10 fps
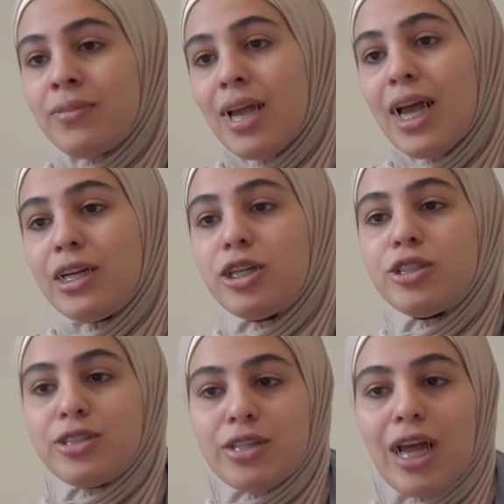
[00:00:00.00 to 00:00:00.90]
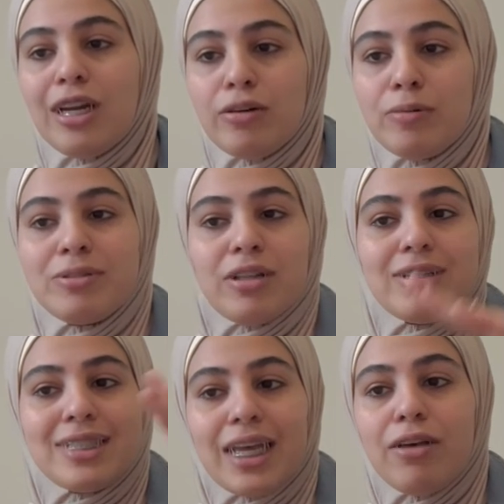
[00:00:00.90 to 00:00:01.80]
And your room is on the
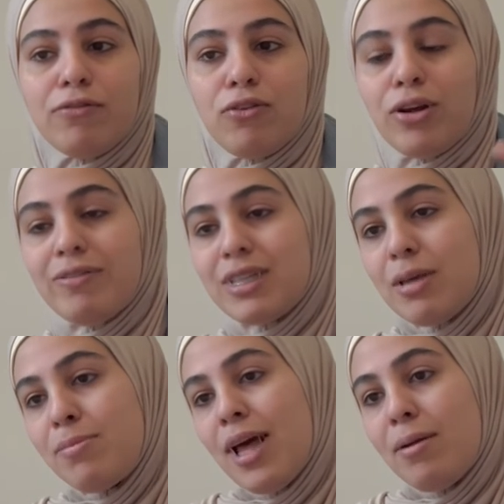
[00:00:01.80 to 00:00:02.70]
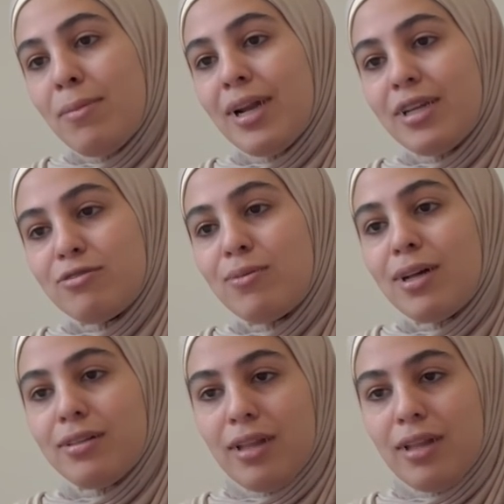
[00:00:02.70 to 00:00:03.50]
2nd floor. You have to keep that in mind as well.